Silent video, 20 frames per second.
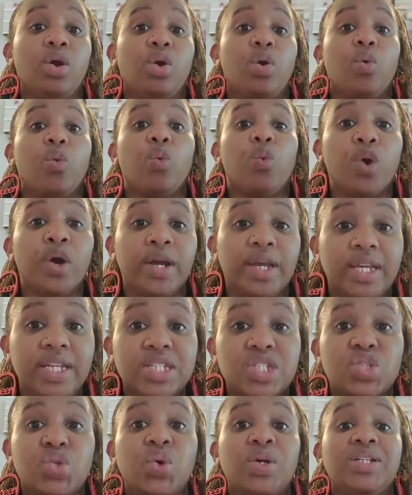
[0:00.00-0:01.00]
what
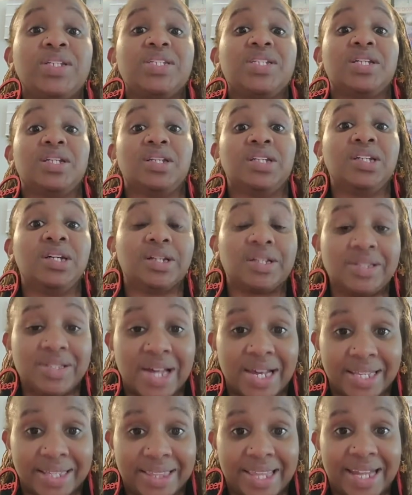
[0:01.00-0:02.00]
it's going to look
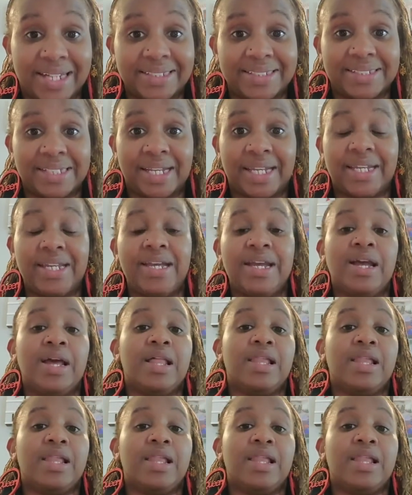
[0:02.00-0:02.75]
like that day,